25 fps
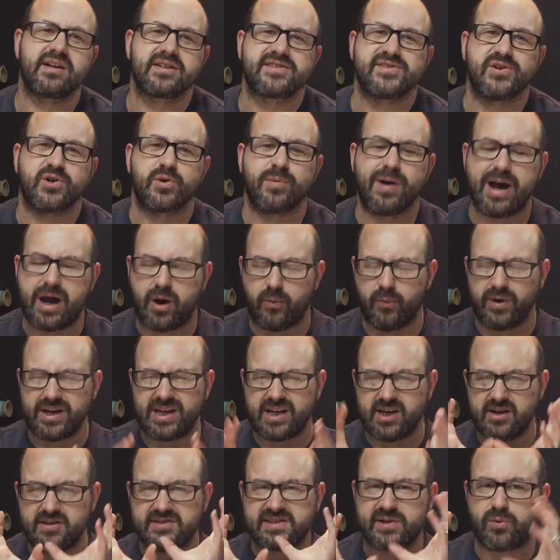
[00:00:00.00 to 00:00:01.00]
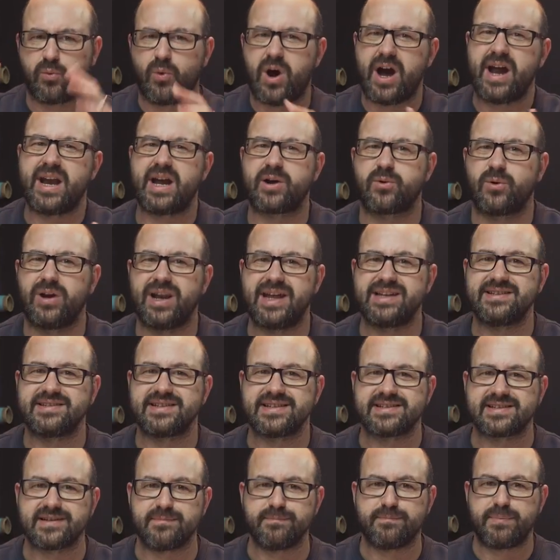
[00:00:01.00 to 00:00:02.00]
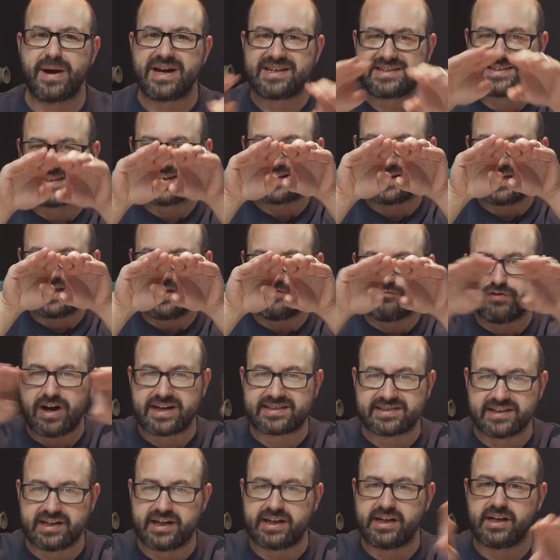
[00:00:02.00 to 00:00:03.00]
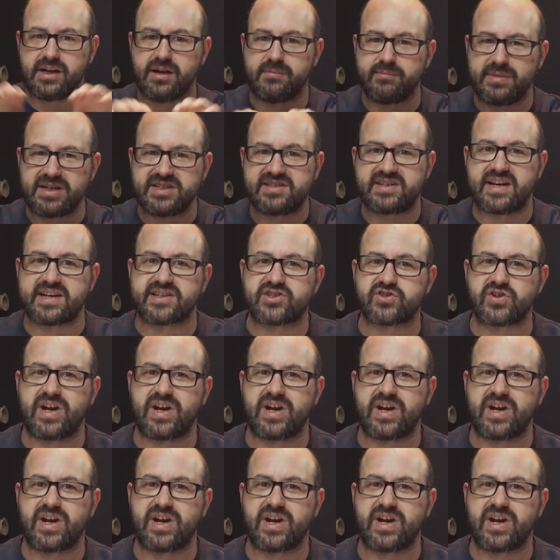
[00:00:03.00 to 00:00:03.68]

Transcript: you're gonna talk about when you're using wide angle lenses and basically rectilinear means you get